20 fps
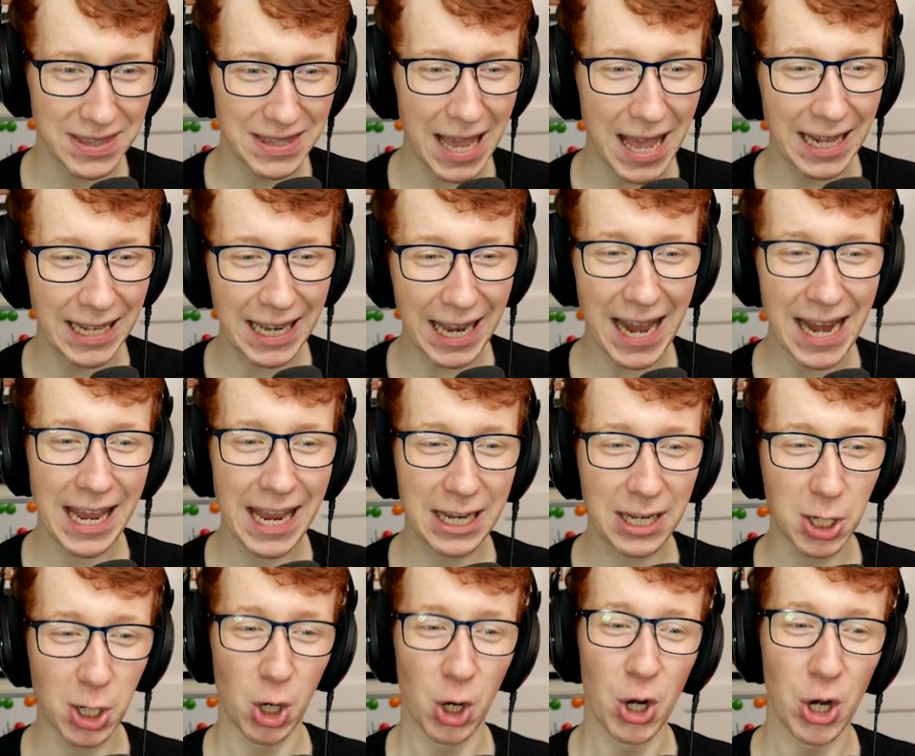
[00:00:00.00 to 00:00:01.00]
then again,
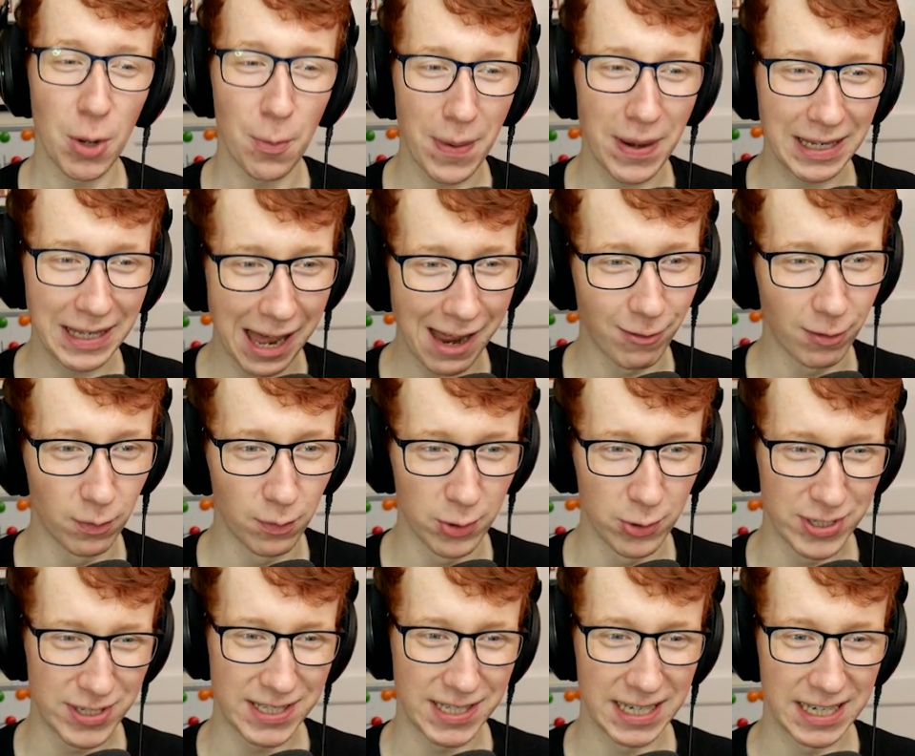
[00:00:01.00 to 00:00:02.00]
it could have been level
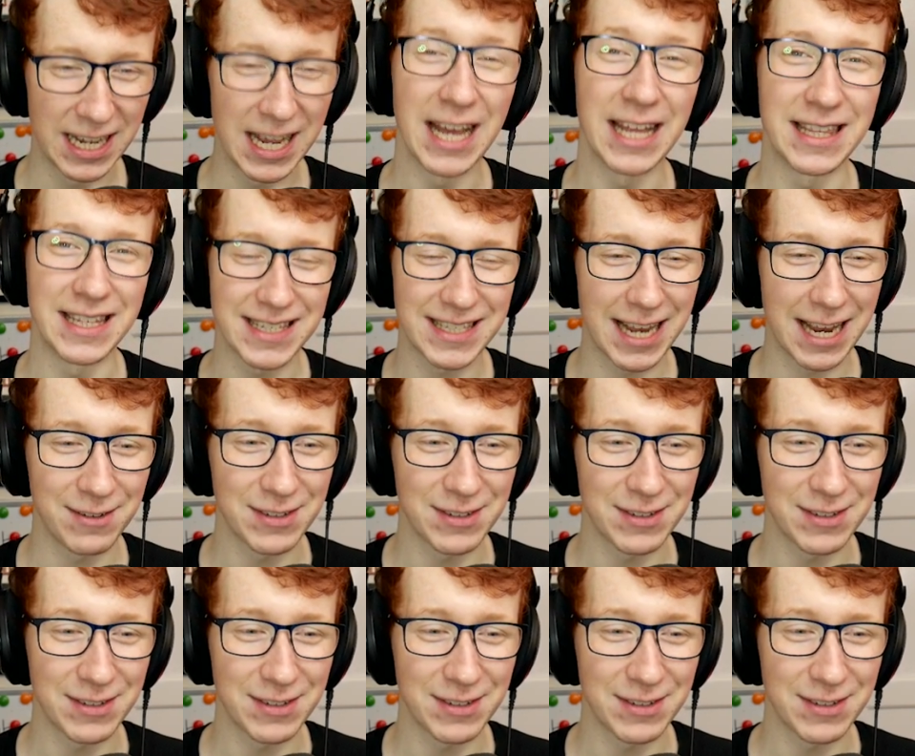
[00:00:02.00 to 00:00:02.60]
boosted at the same